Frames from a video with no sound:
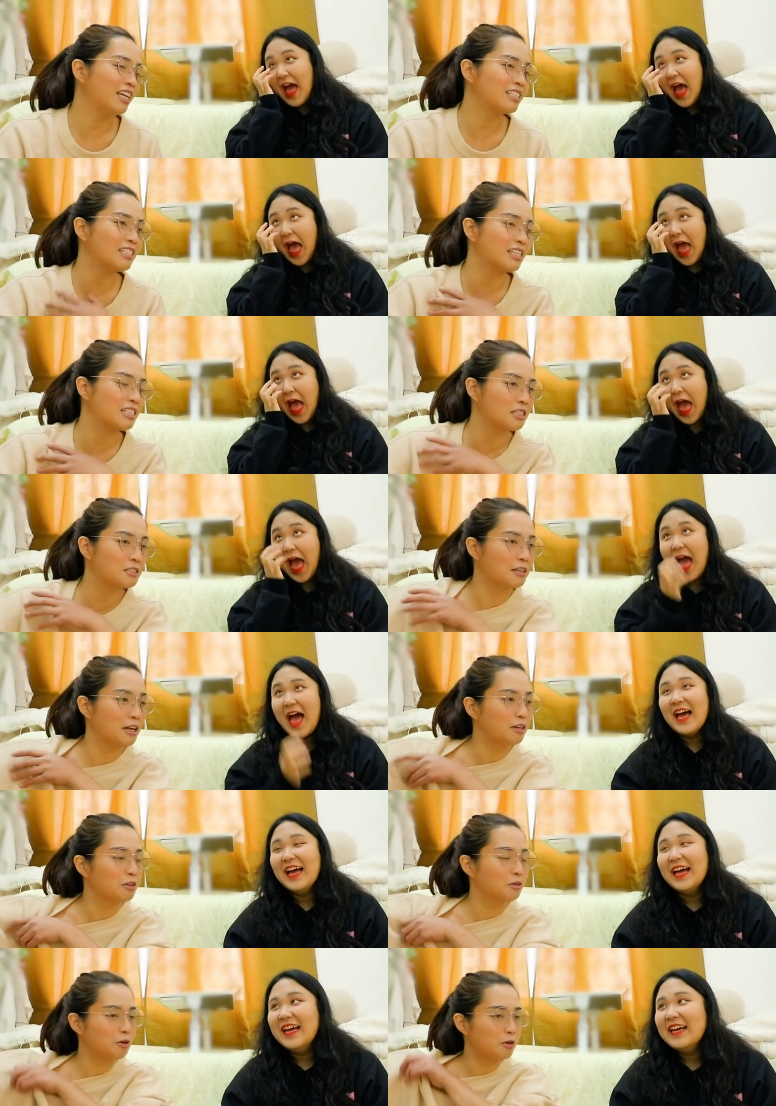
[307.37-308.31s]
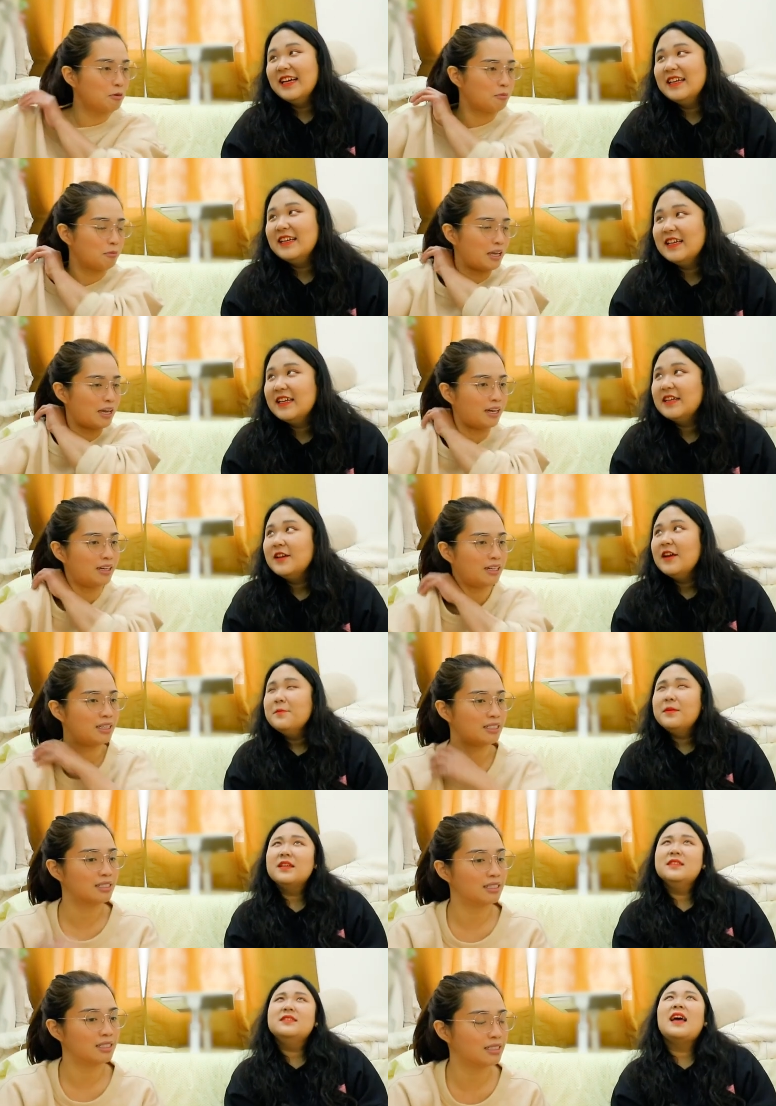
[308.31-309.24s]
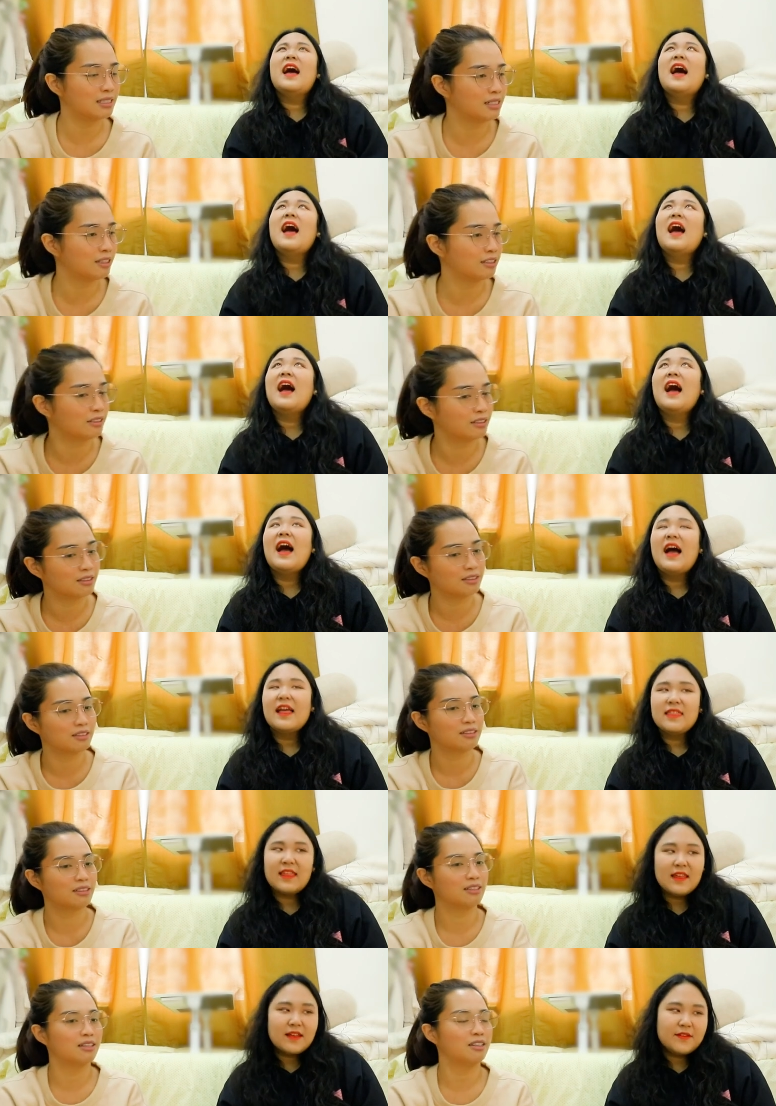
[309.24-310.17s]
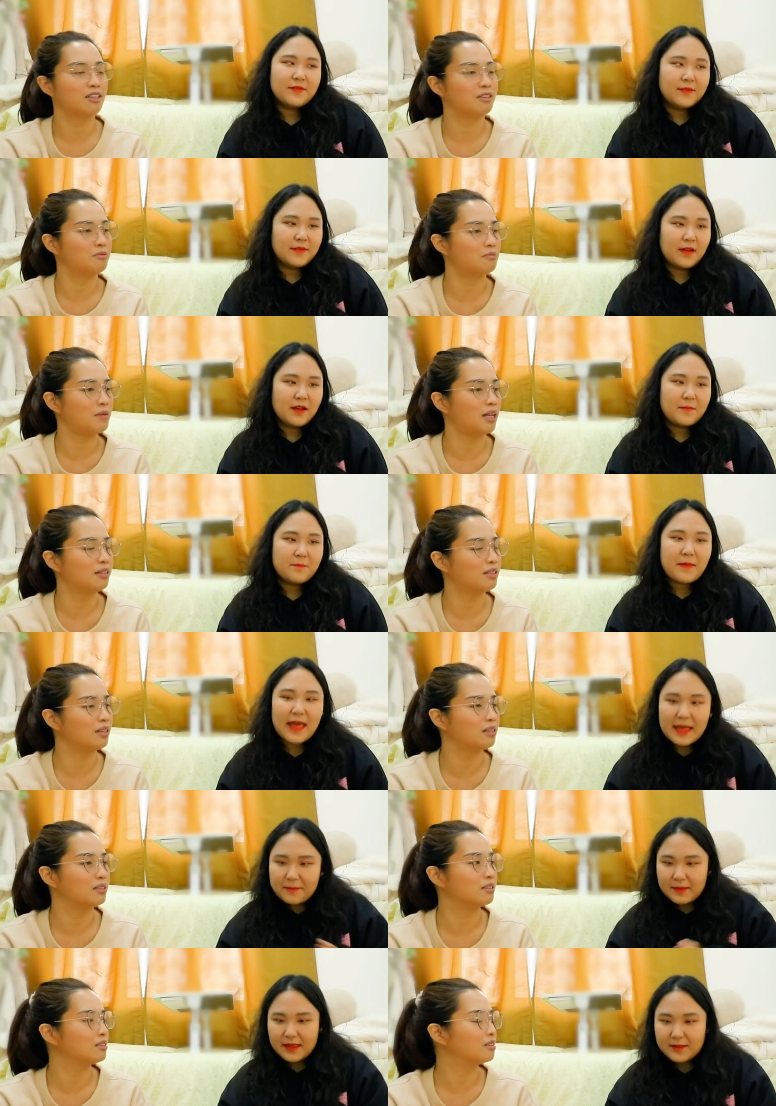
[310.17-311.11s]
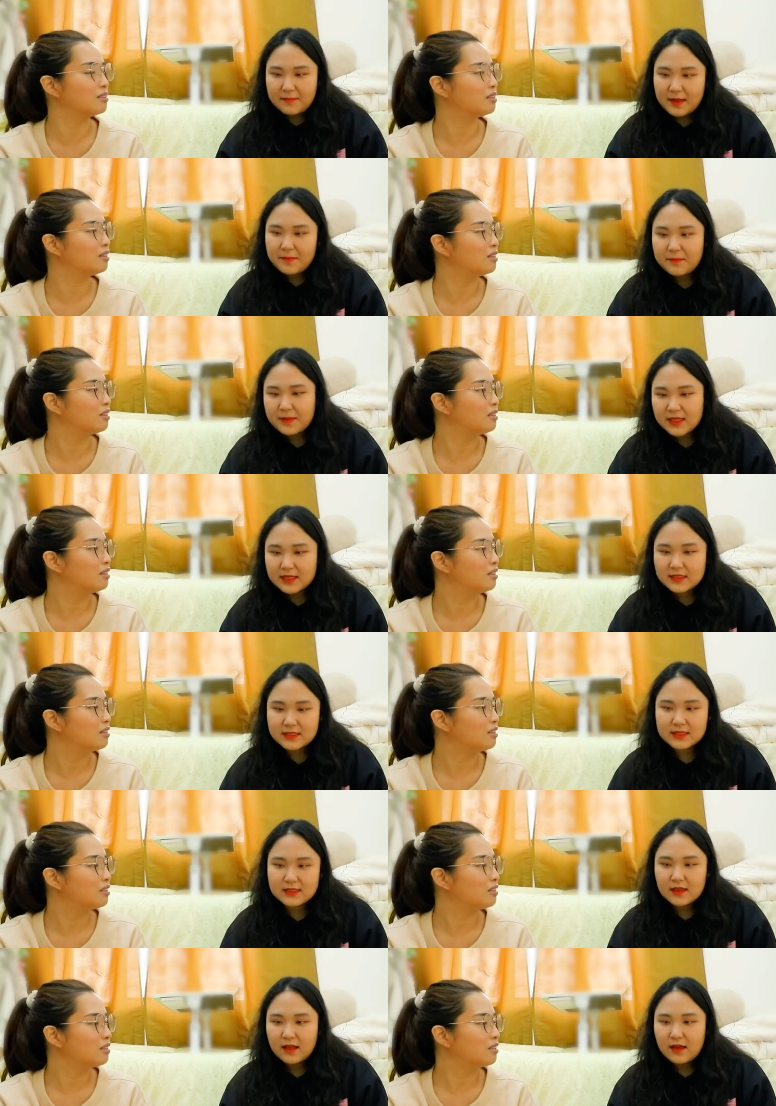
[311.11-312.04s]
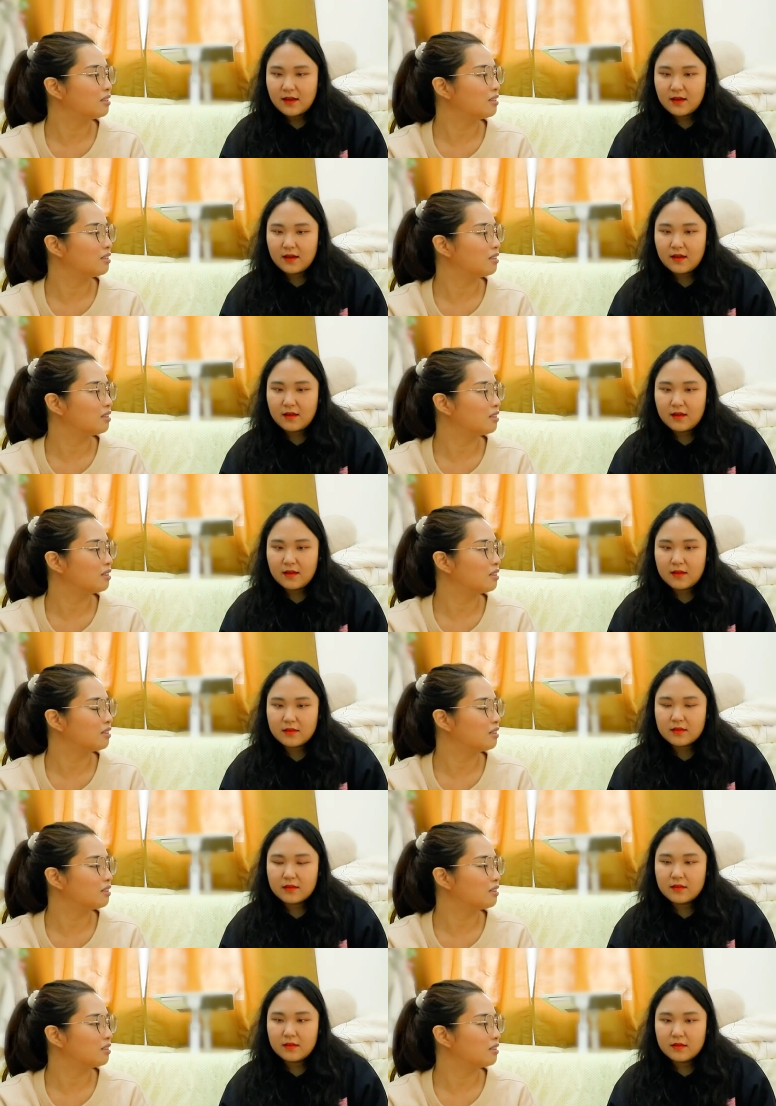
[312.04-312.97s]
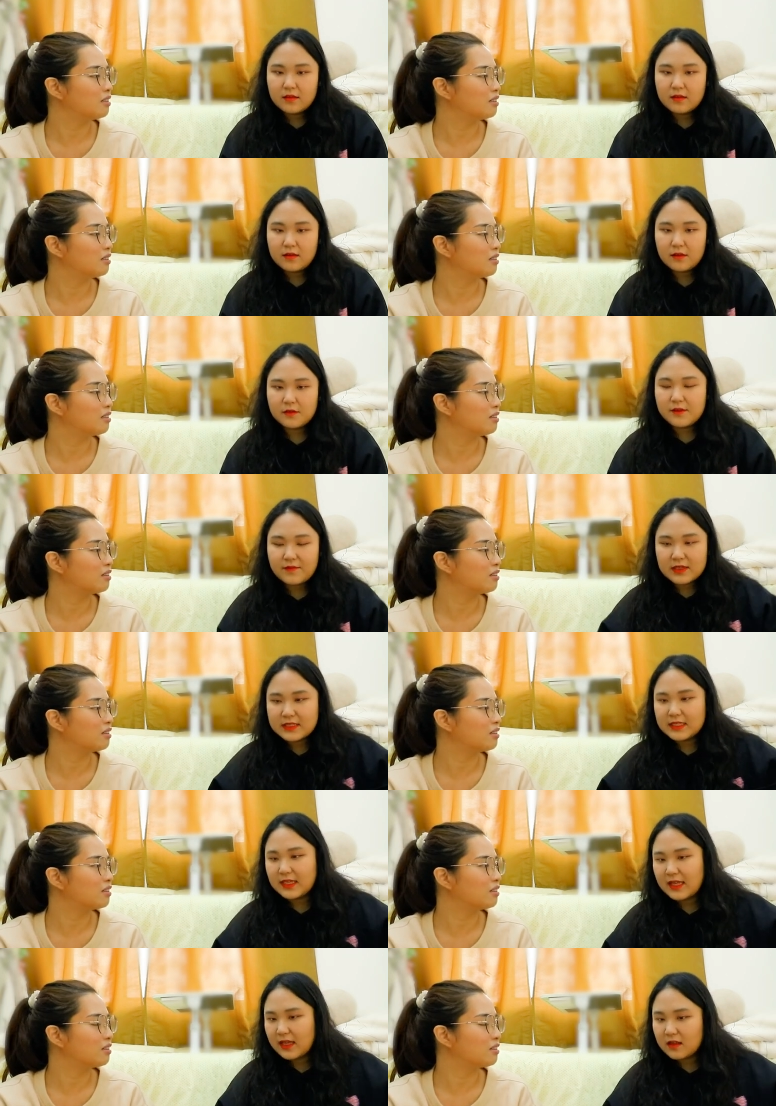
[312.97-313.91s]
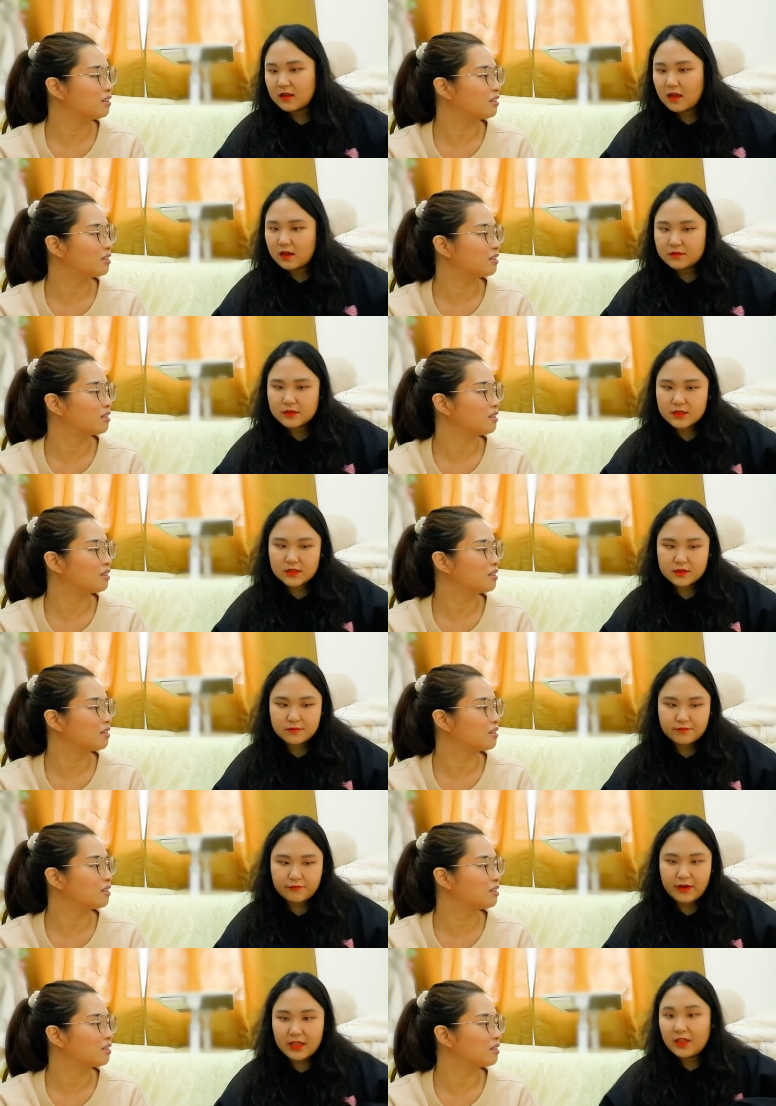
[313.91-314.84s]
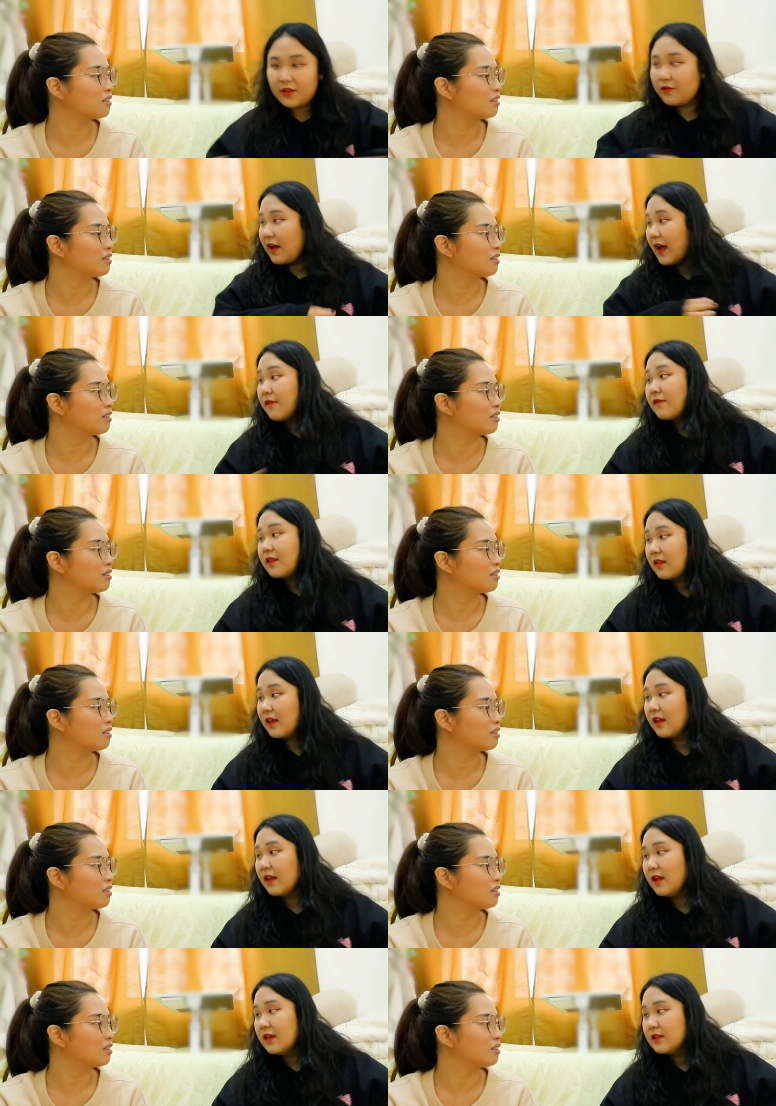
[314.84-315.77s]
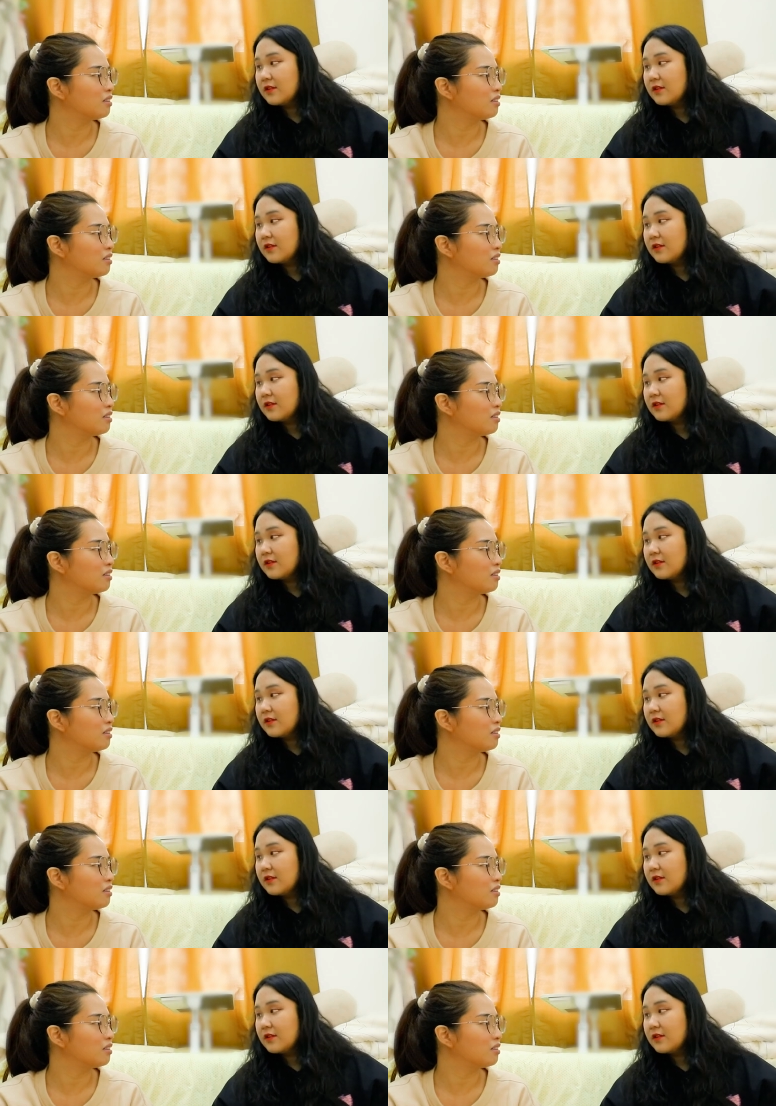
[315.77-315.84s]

Speaker 1: it's, it's a shared room. Yeah, it's, because it's another. I, I think uh, maybe maybe because uh, the university cannot renew everything.